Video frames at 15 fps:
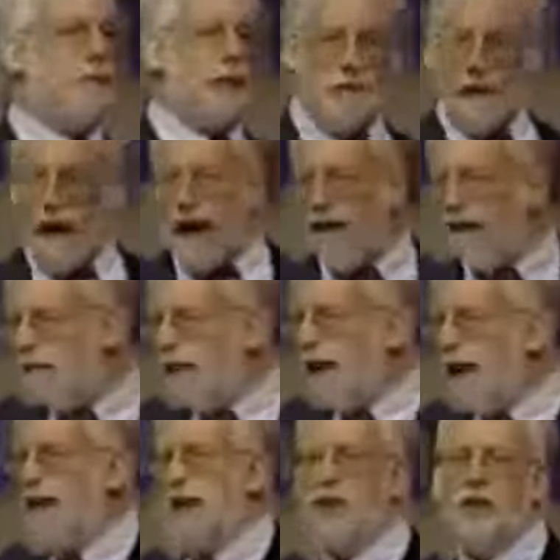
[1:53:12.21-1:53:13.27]
him, but Hiram
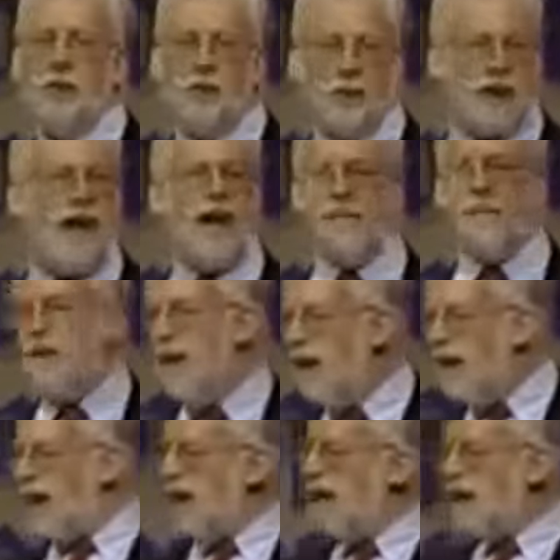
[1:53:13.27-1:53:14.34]
manages to escape.
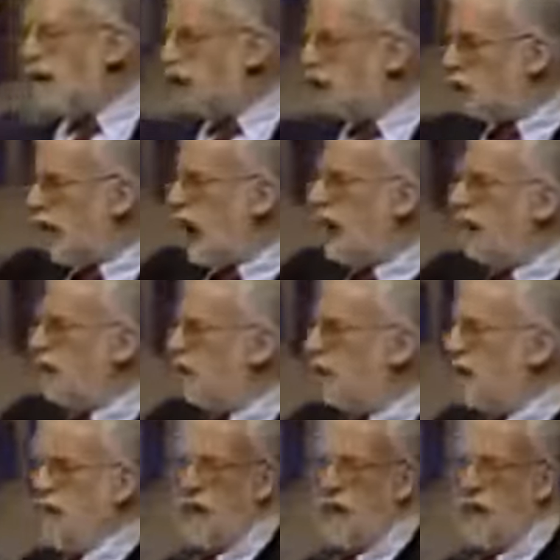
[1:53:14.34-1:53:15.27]
And he's dragged